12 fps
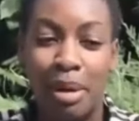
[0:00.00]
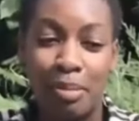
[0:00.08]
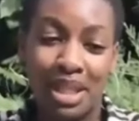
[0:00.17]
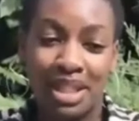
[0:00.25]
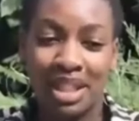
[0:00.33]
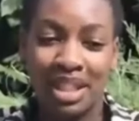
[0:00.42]

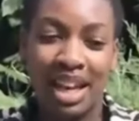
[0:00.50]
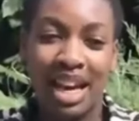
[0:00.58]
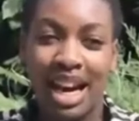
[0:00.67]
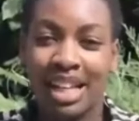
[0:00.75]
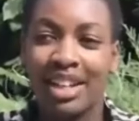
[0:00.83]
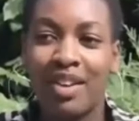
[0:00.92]
But
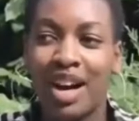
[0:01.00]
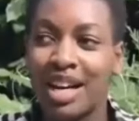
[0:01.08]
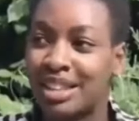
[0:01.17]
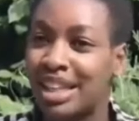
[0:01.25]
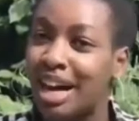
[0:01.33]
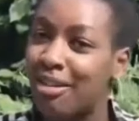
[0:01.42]
basically,
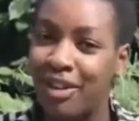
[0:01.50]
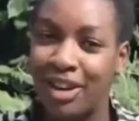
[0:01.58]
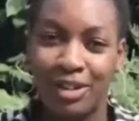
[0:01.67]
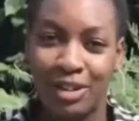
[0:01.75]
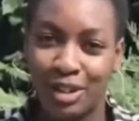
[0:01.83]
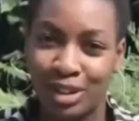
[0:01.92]
otherwise, have
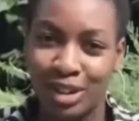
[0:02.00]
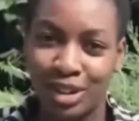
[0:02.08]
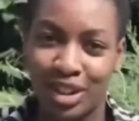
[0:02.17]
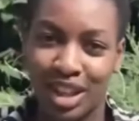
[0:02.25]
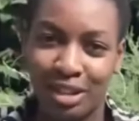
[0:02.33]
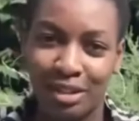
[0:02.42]
fun with your
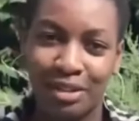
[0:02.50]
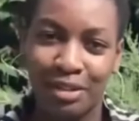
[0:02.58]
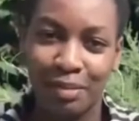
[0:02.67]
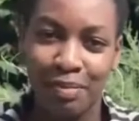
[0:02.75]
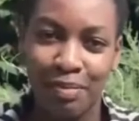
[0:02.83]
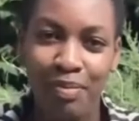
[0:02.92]
social life.
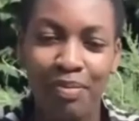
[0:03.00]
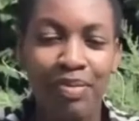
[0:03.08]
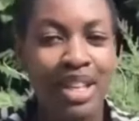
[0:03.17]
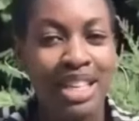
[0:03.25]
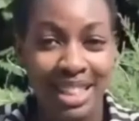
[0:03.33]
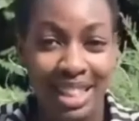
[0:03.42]

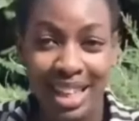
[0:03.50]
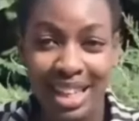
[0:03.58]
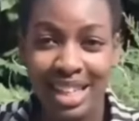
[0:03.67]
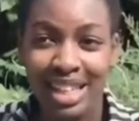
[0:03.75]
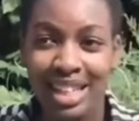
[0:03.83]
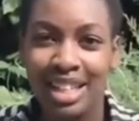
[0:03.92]

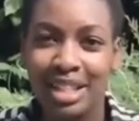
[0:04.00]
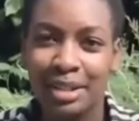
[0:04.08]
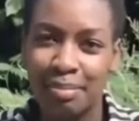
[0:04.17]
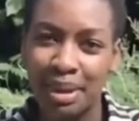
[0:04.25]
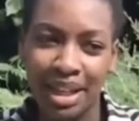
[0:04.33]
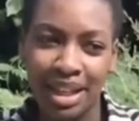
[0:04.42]
Second thing
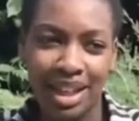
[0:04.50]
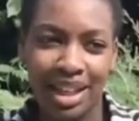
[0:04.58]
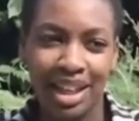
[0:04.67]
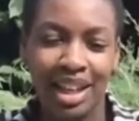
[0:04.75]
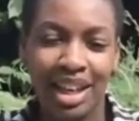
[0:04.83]
is money.